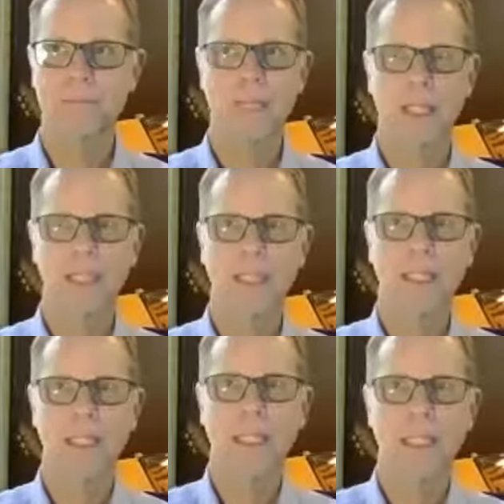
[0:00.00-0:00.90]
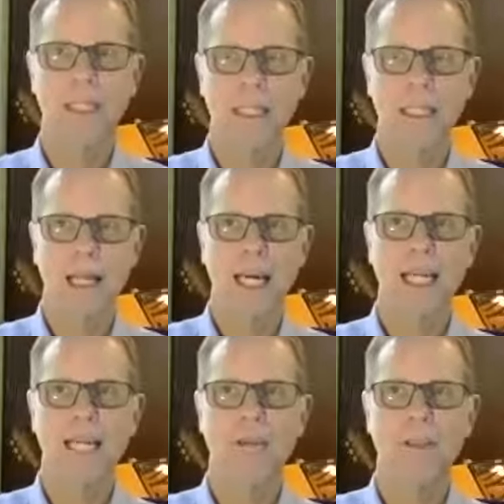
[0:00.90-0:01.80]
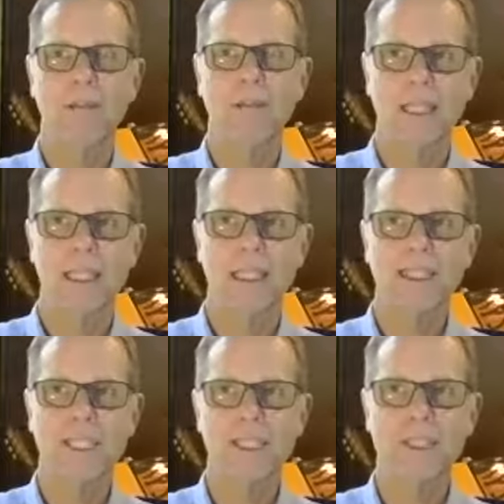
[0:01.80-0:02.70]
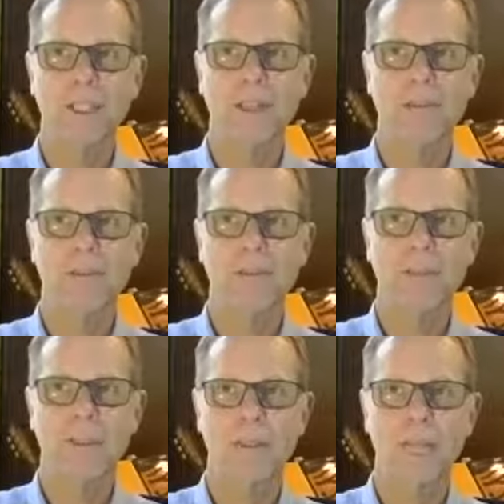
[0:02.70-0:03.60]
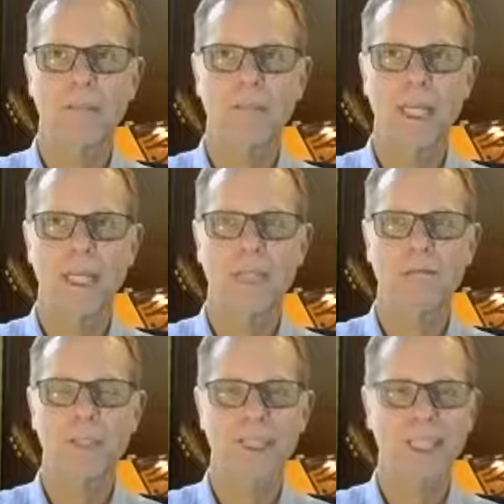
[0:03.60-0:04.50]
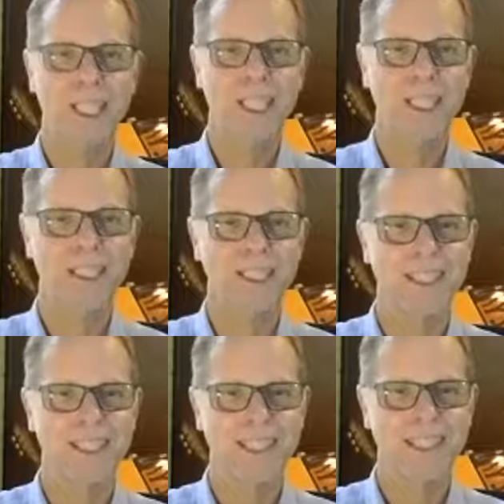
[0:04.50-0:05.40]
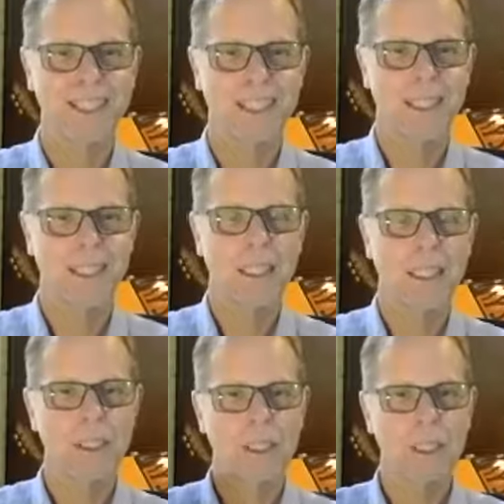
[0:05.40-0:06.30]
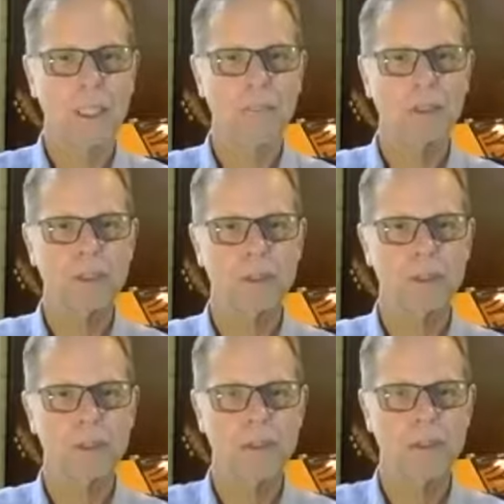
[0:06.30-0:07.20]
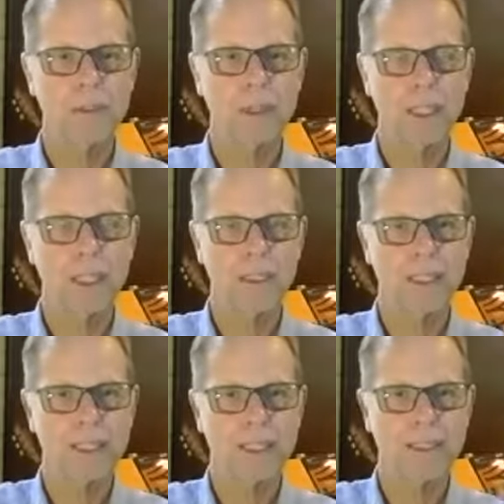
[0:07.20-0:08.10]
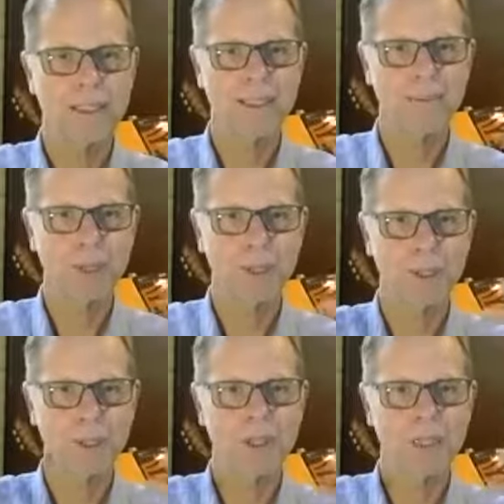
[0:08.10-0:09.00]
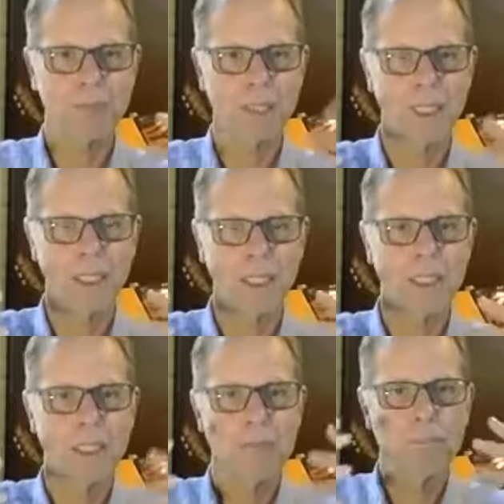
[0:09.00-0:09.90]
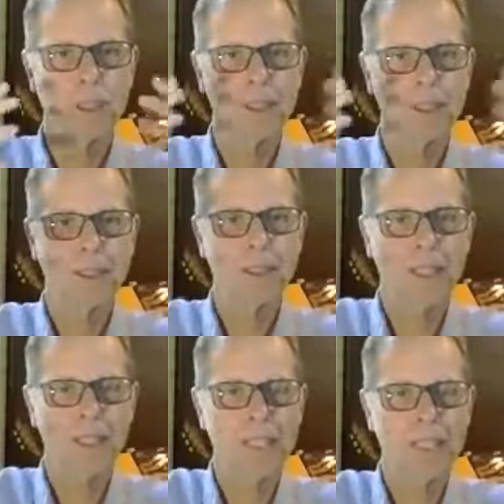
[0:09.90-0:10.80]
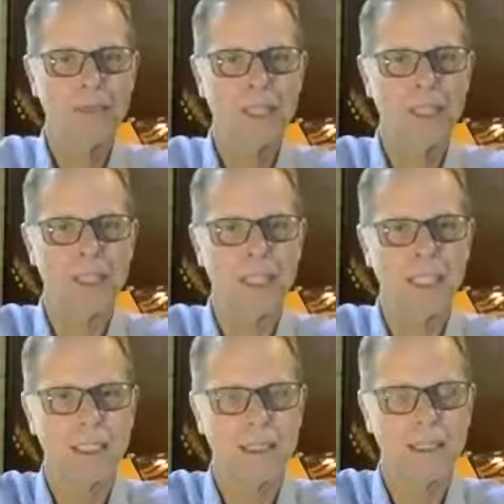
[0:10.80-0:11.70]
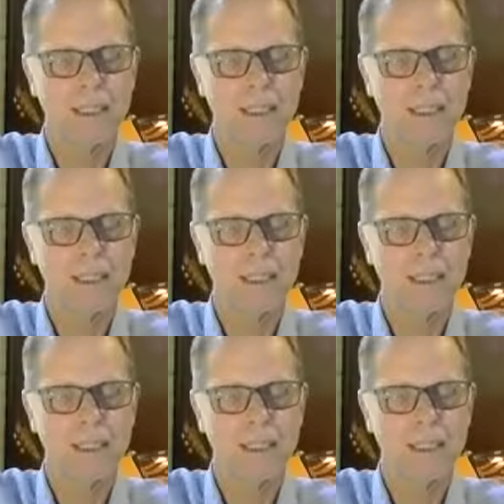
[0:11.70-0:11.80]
like a level of a sense of being infinitely connected, not limited to this person, this being, but kind of infinitely connected.